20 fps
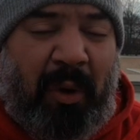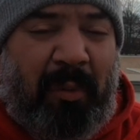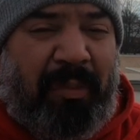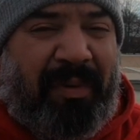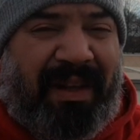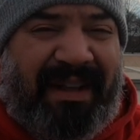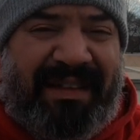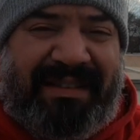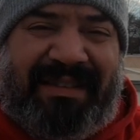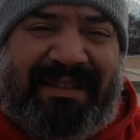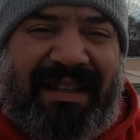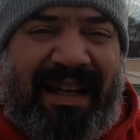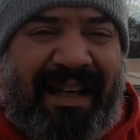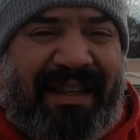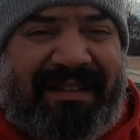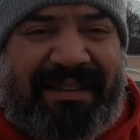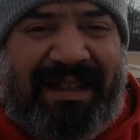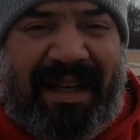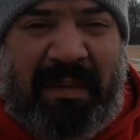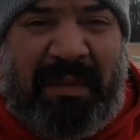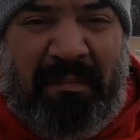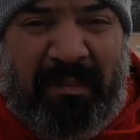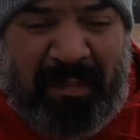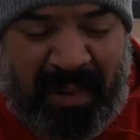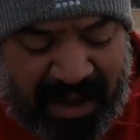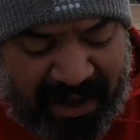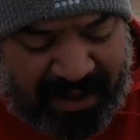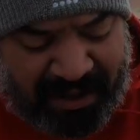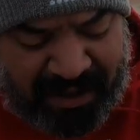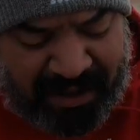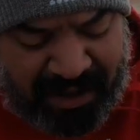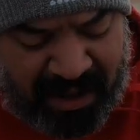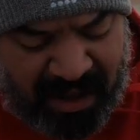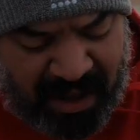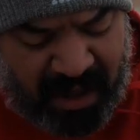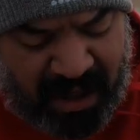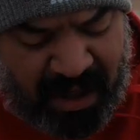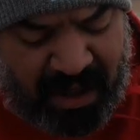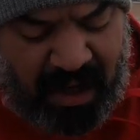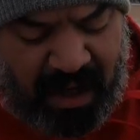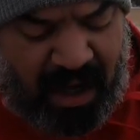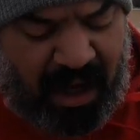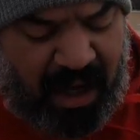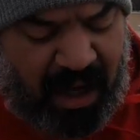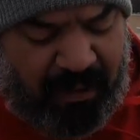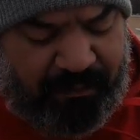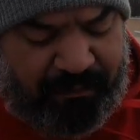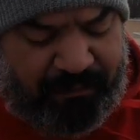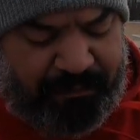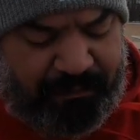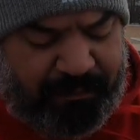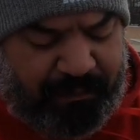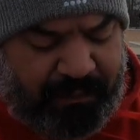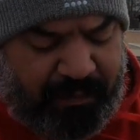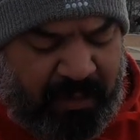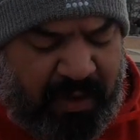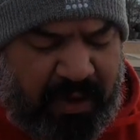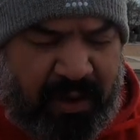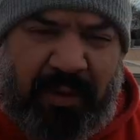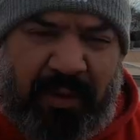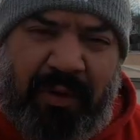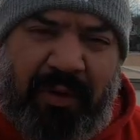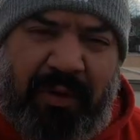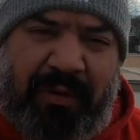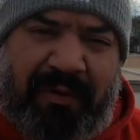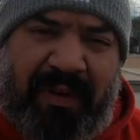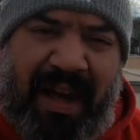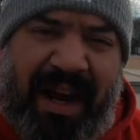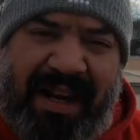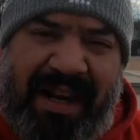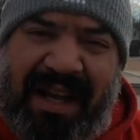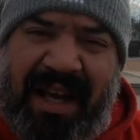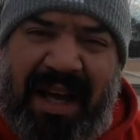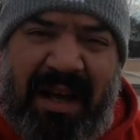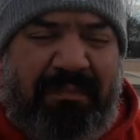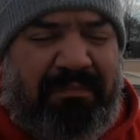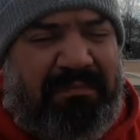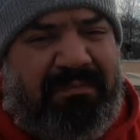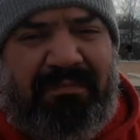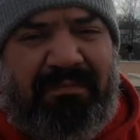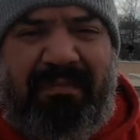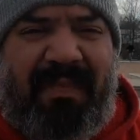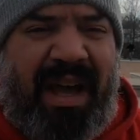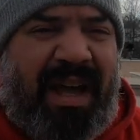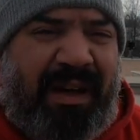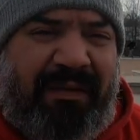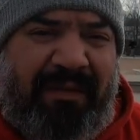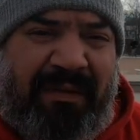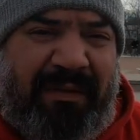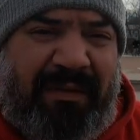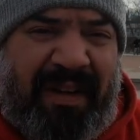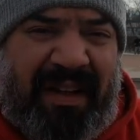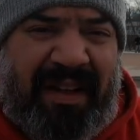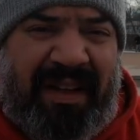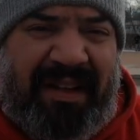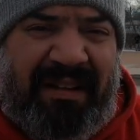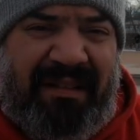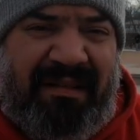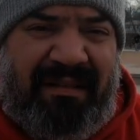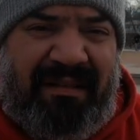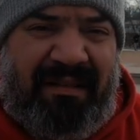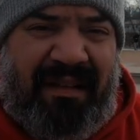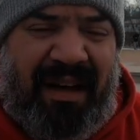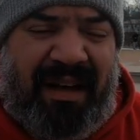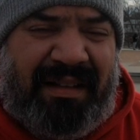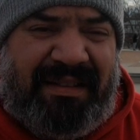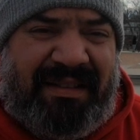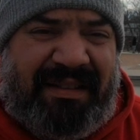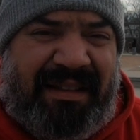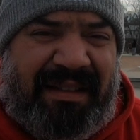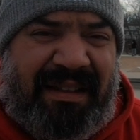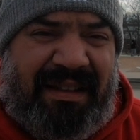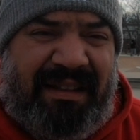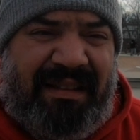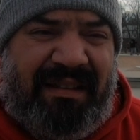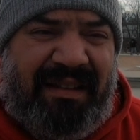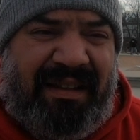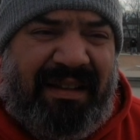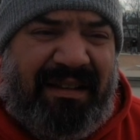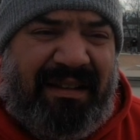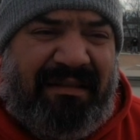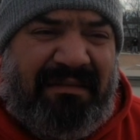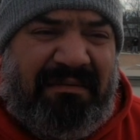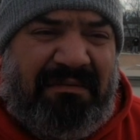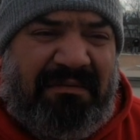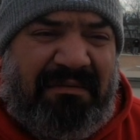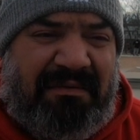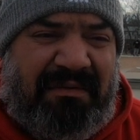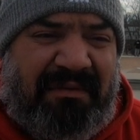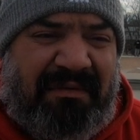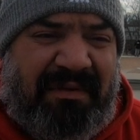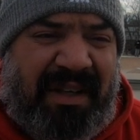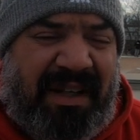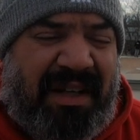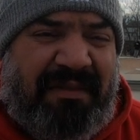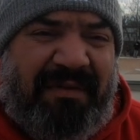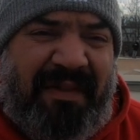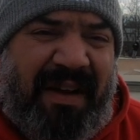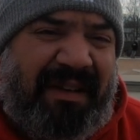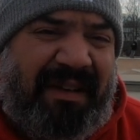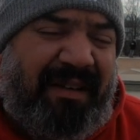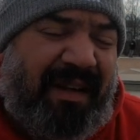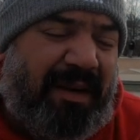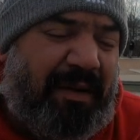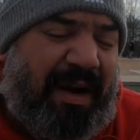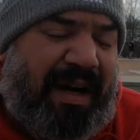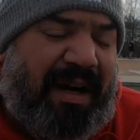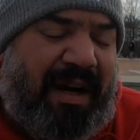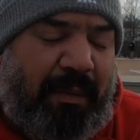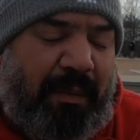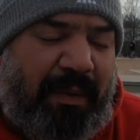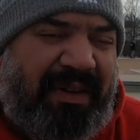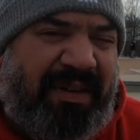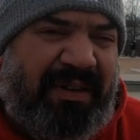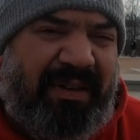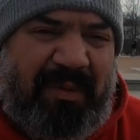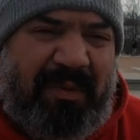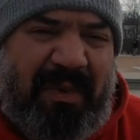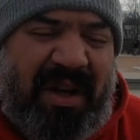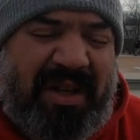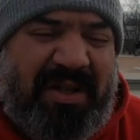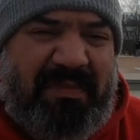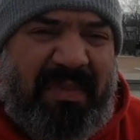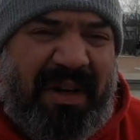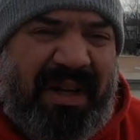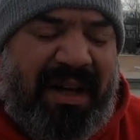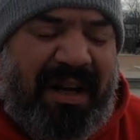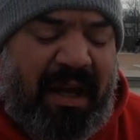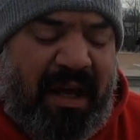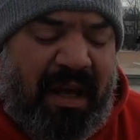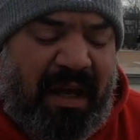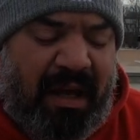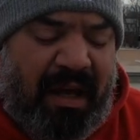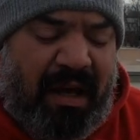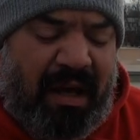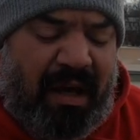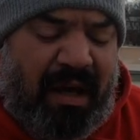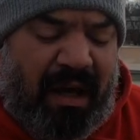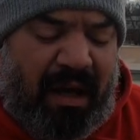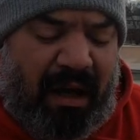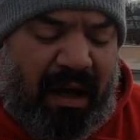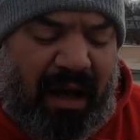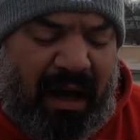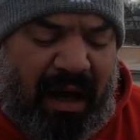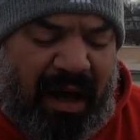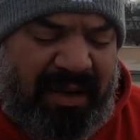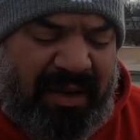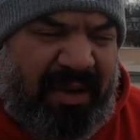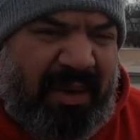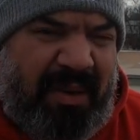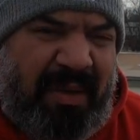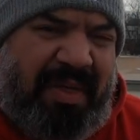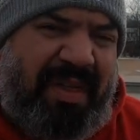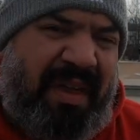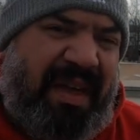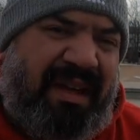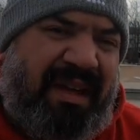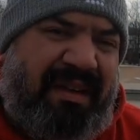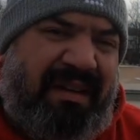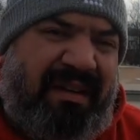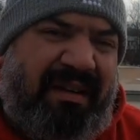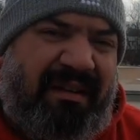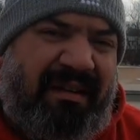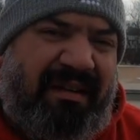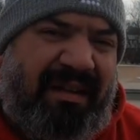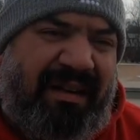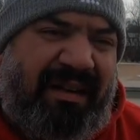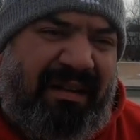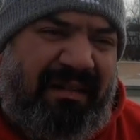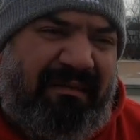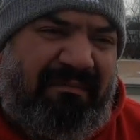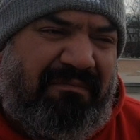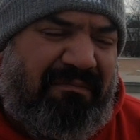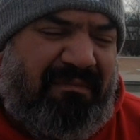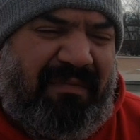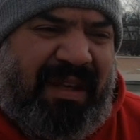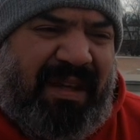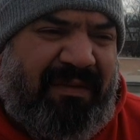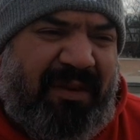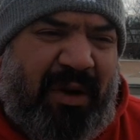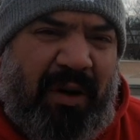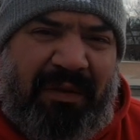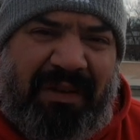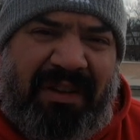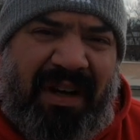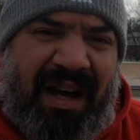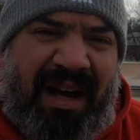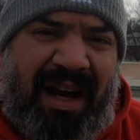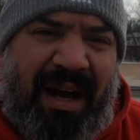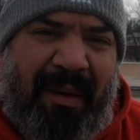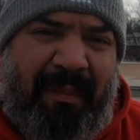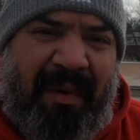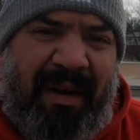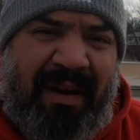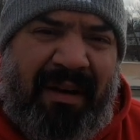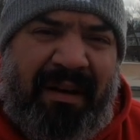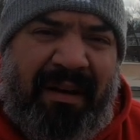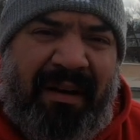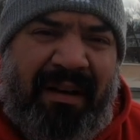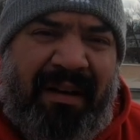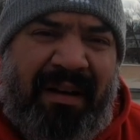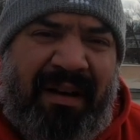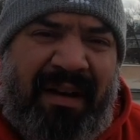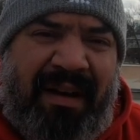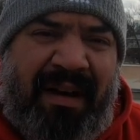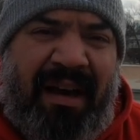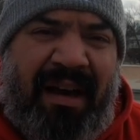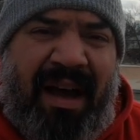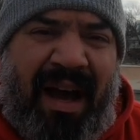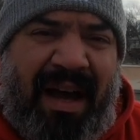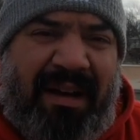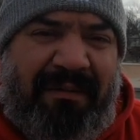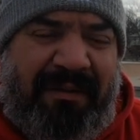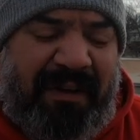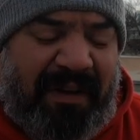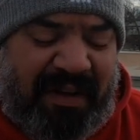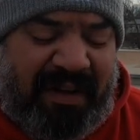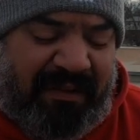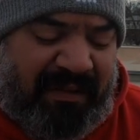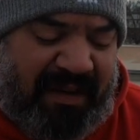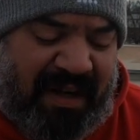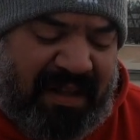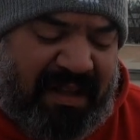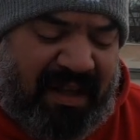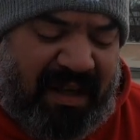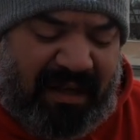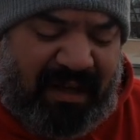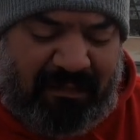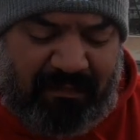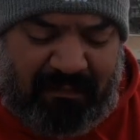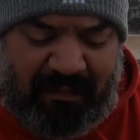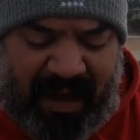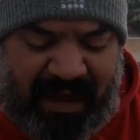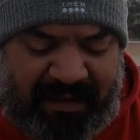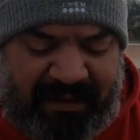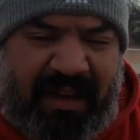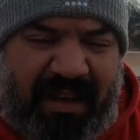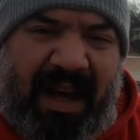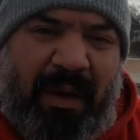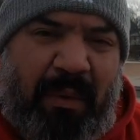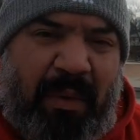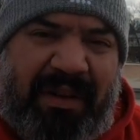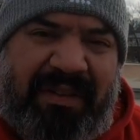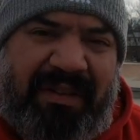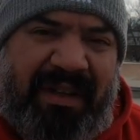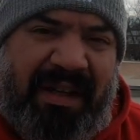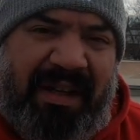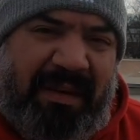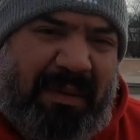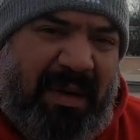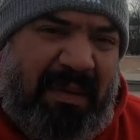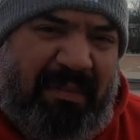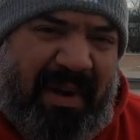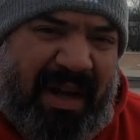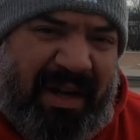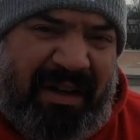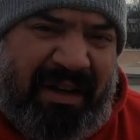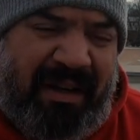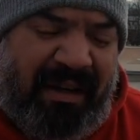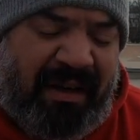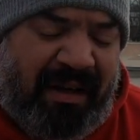plate slides like butter. The groove lining up, I don't even feel it, honestly. It didn't affect, now granted I didn't do much, but I don't think that even over time I'd feel it. If anything, as it got worked in, it'd get better.